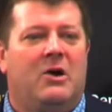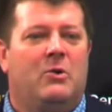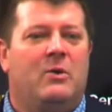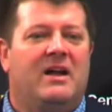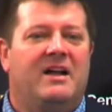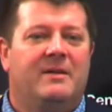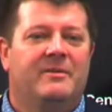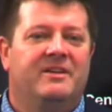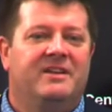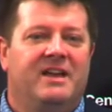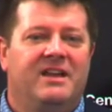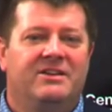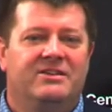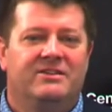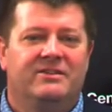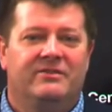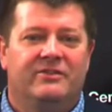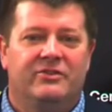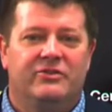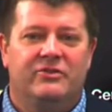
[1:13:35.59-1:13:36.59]

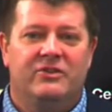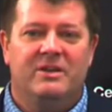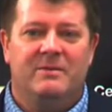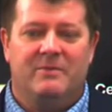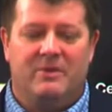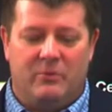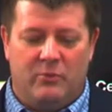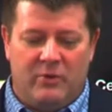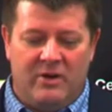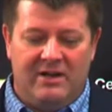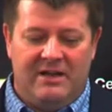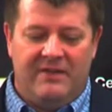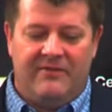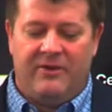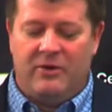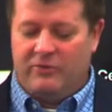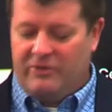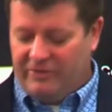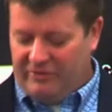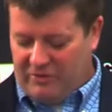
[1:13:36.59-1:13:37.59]
recommendations for treatment really
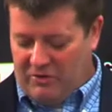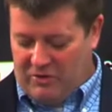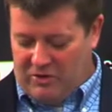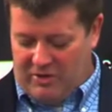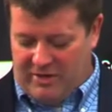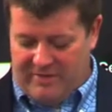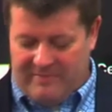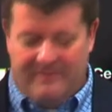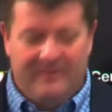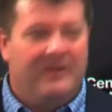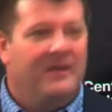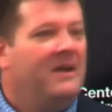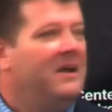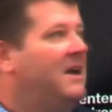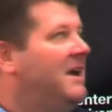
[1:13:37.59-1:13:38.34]
focused on